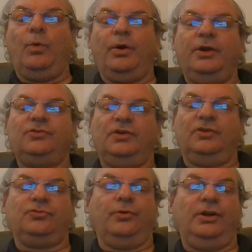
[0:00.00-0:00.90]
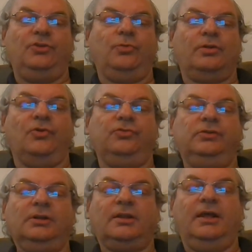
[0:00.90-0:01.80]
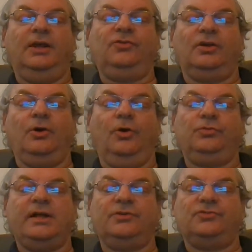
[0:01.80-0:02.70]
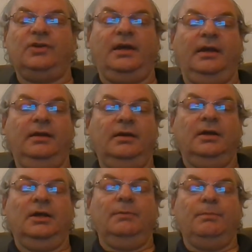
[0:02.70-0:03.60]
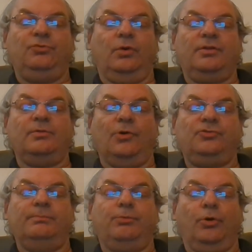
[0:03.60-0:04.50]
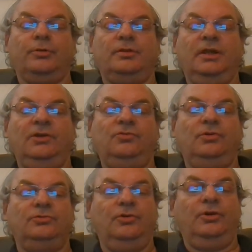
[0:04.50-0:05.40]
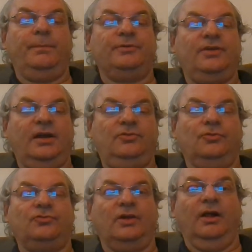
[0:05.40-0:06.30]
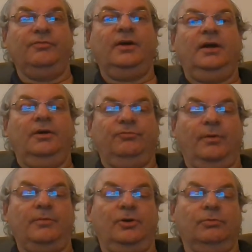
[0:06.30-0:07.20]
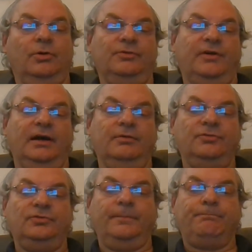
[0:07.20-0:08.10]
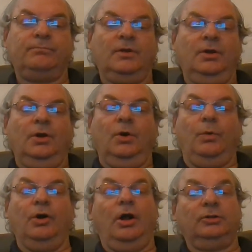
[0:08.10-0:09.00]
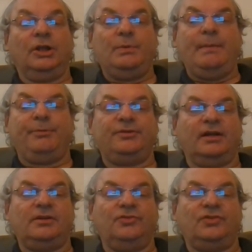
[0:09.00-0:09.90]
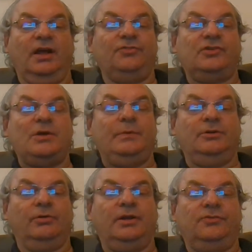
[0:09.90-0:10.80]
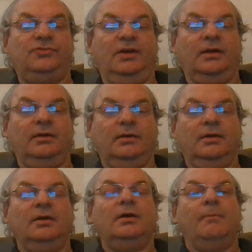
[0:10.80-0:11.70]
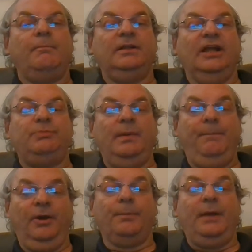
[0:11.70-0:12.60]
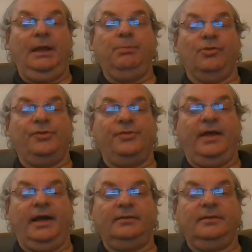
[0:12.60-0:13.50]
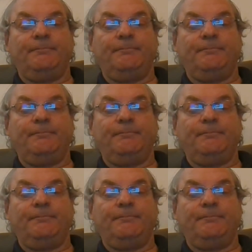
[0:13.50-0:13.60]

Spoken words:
wearing sunscreen, it's one of those little things that goes without saying, but it's one of the most important things you can do to protect yourself from the coronavirus. We all know that we protect ourselves so that we don't get sick, but let's be bigger people than that.